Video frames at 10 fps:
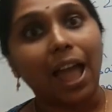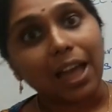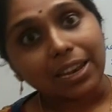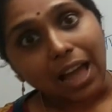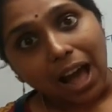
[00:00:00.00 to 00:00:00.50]

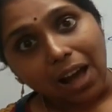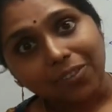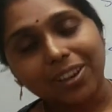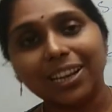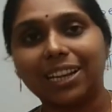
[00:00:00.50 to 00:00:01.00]
And
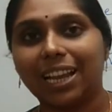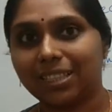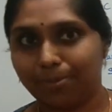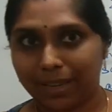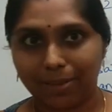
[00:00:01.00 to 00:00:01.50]
after it
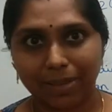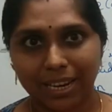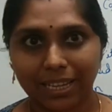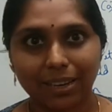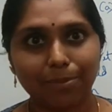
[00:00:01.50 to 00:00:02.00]
has become
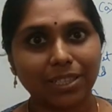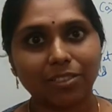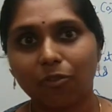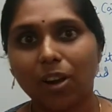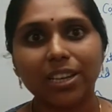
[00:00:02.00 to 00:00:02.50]
an agreement,
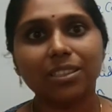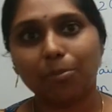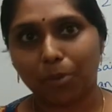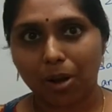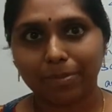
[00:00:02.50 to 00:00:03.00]
so what is the
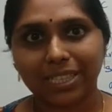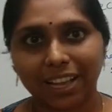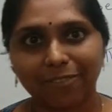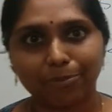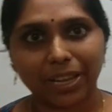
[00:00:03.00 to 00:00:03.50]
promise
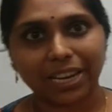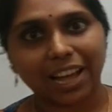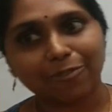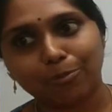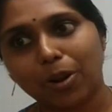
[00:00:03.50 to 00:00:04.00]
I have made?
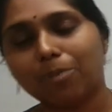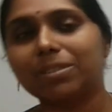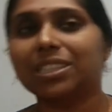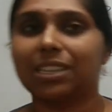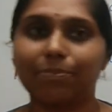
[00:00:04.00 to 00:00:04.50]
I have
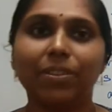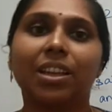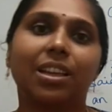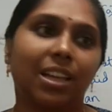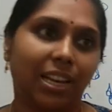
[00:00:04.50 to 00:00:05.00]
promised him,
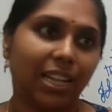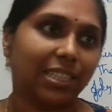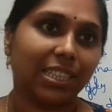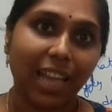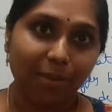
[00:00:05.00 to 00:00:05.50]

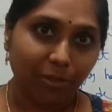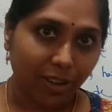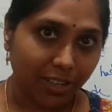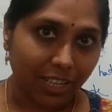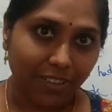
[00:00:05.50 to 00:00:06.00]
let's say I'm
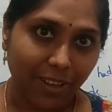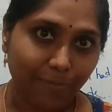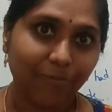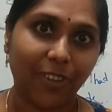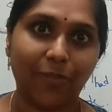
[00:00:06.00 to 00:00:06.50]
going to give him
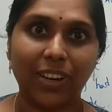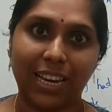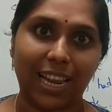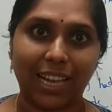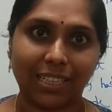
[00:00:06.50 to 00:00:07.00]

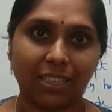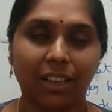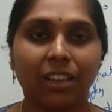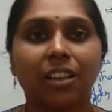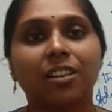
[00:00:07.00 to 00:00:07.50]
50 lakhs.
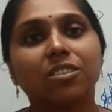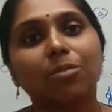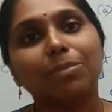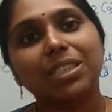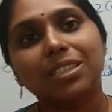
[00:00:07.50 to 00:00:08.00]

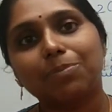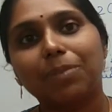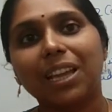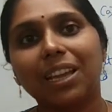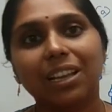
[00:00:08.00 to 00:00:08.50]
So Mr.
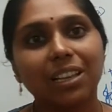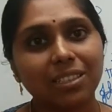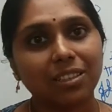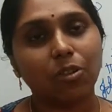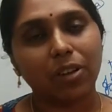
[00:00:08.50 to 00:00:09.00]
B
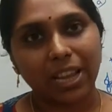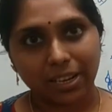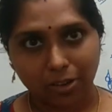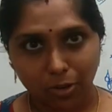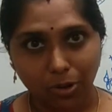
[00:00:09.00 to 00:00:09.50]
is
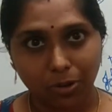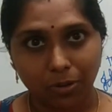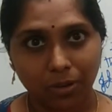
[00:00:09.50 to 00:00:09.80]
going to